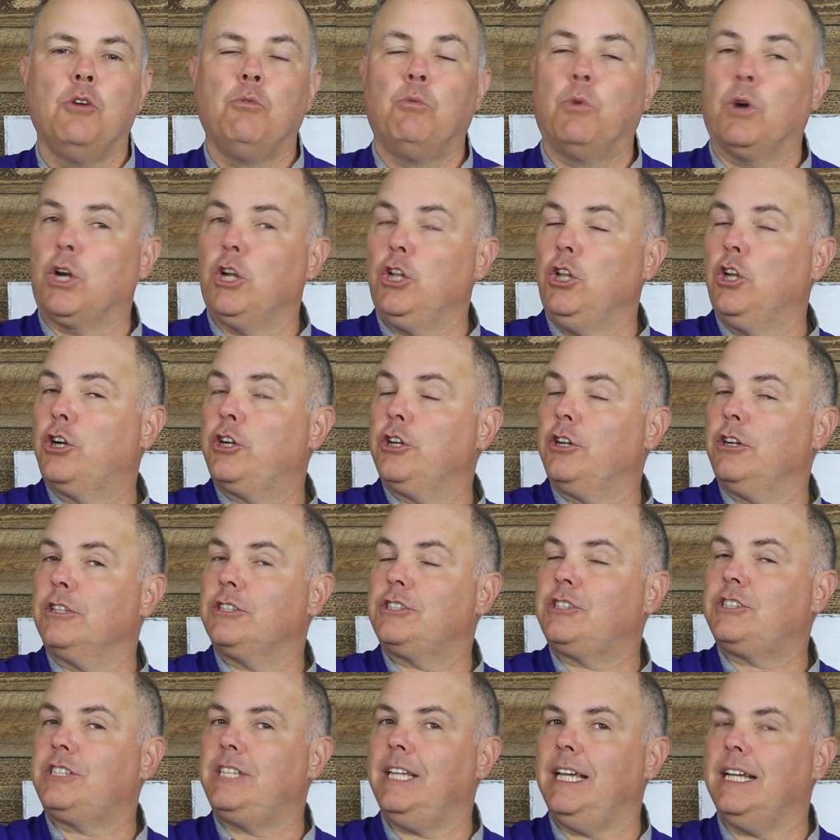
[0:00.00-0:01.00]
We're going to look at our
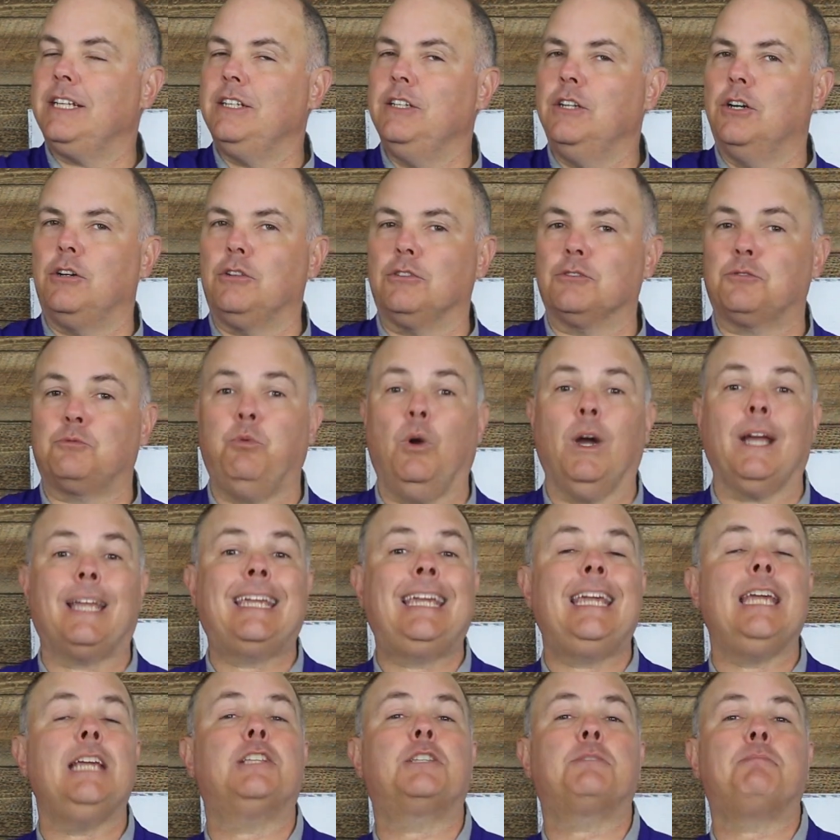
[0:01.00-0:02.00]
signals. What
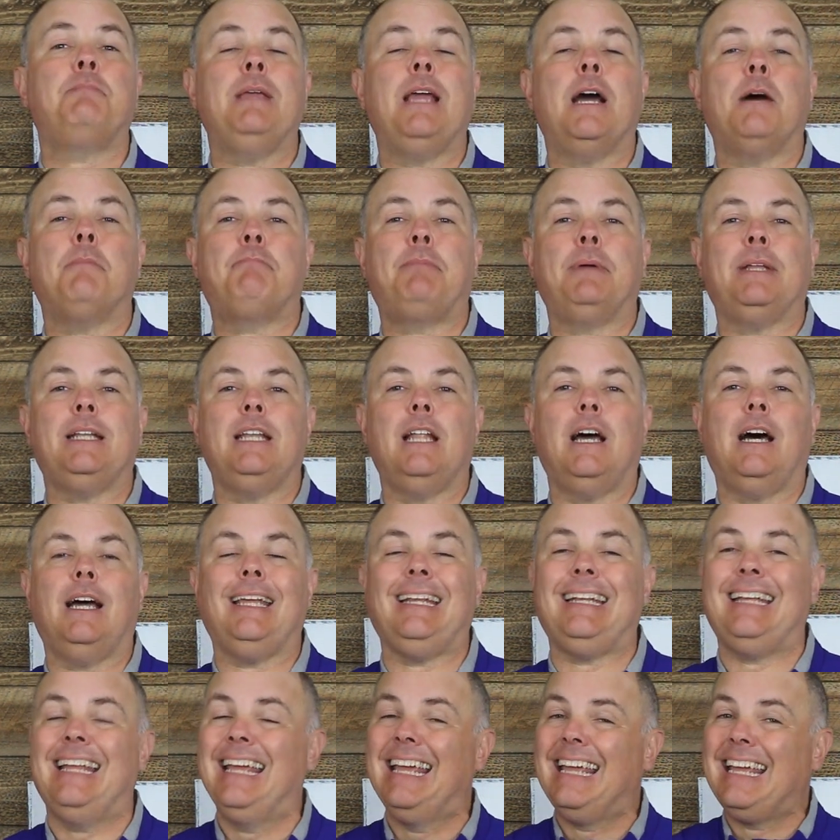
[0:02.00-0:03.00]
keeps me up at
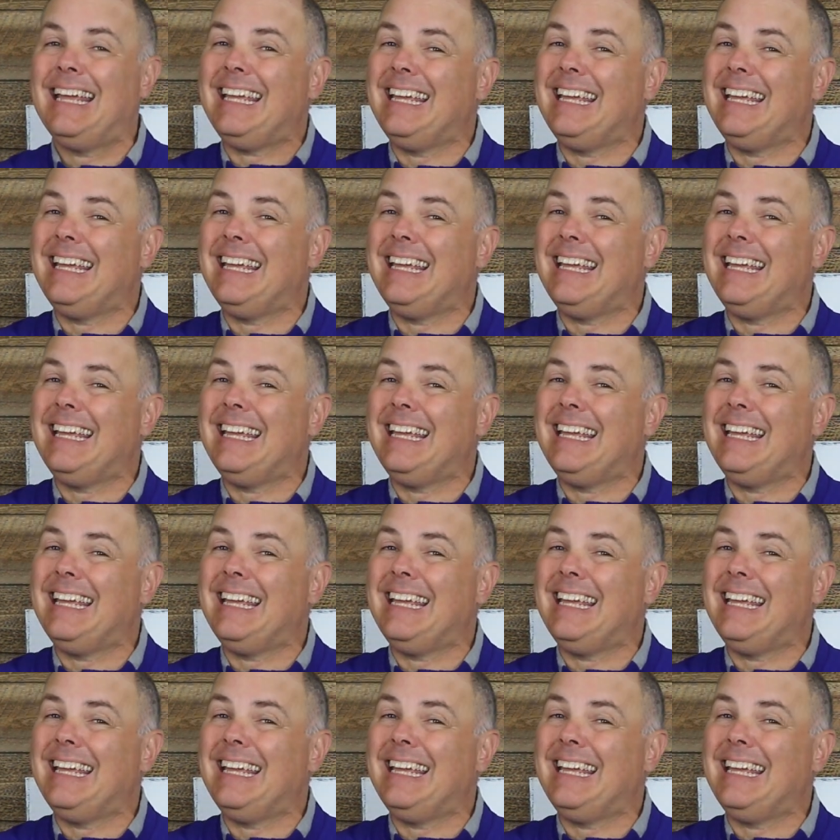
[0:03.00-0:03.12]
night?